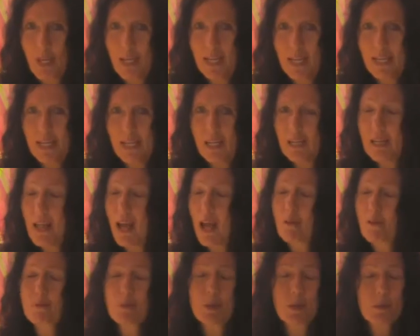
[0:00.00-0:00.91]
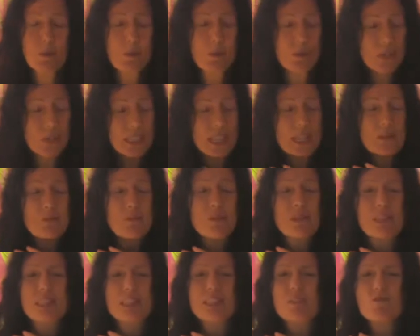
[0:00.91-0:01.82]
and have been working
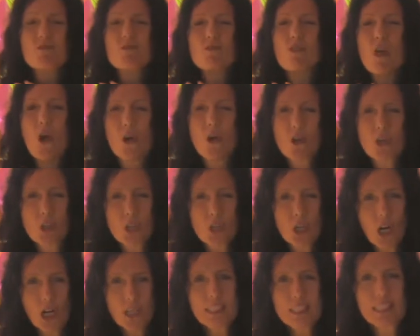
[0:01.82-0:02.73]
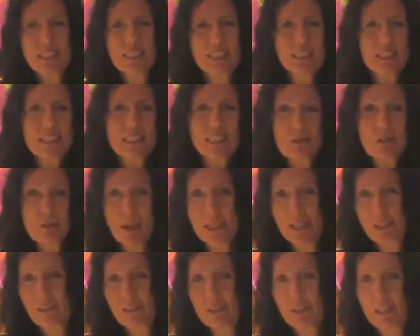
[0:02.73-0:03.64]
with it constantly and
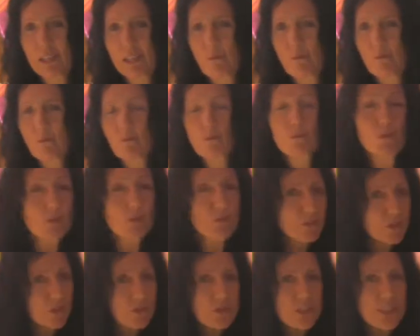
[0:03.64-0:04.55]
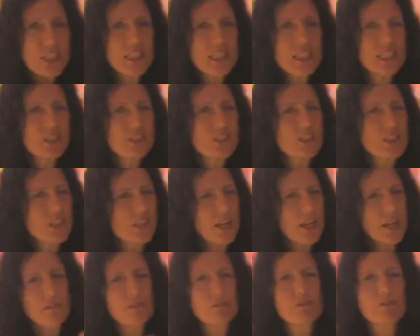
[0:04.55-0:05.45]
regularly for 15 years,
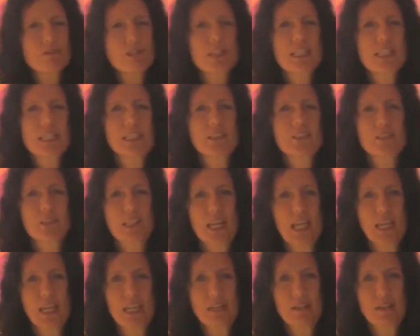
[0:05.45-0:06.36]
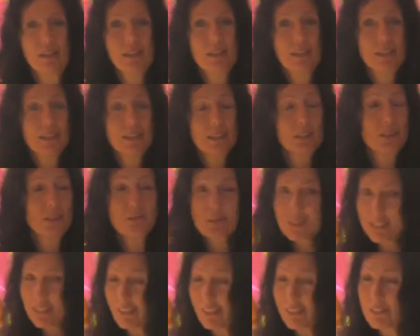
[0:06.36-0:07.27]
every single day. The
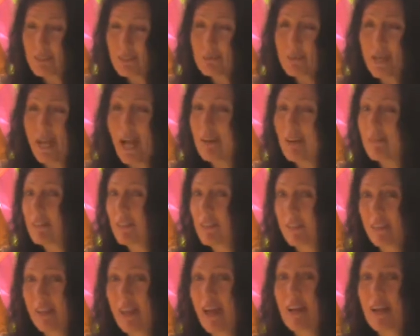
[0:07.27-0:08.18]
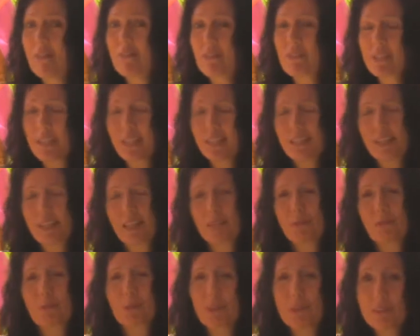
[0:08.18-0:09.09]
results we have in our lives, and
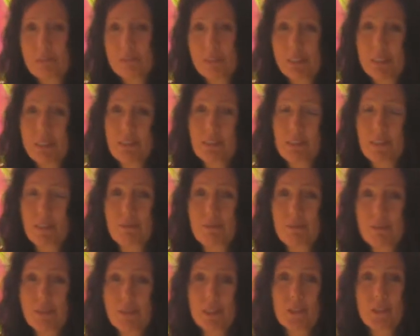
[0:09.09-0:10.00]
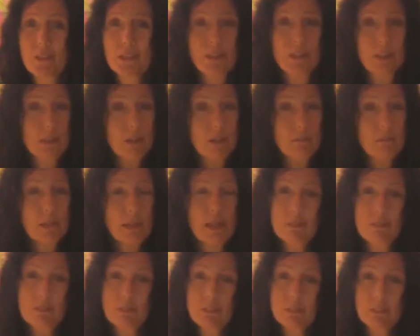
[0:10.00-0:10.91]
yes, we're living in 7-figure income
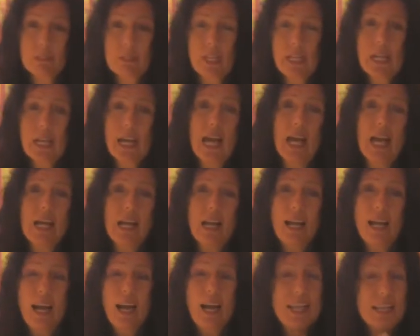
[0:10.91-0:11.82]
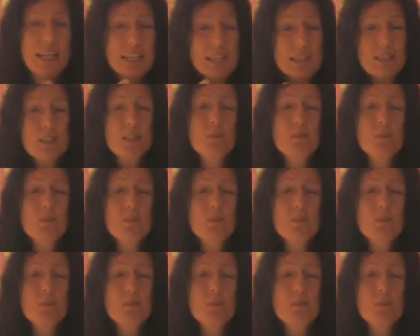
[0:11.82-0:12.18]
levels, is